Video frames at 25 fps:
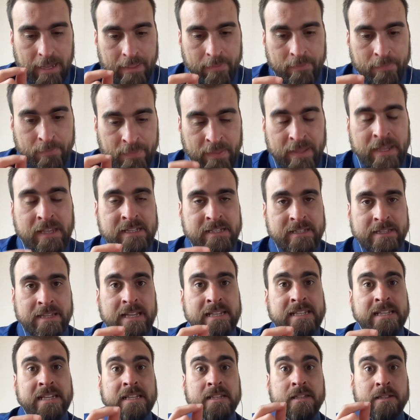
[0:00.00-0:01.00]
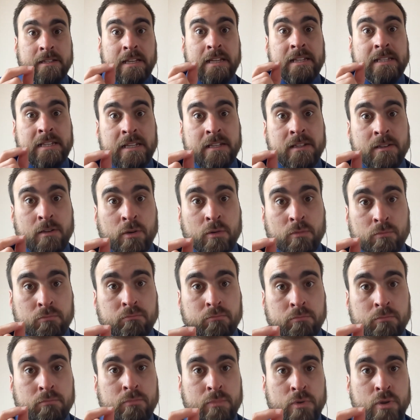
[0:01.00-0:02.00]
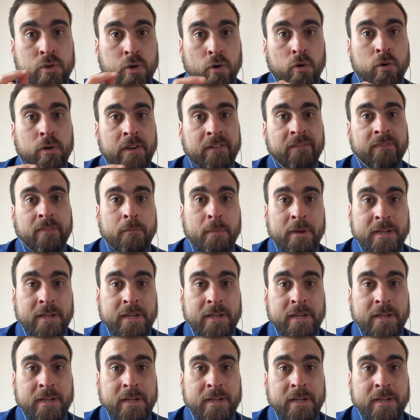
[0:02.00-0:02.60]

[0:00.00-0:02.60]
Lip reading: This is talking from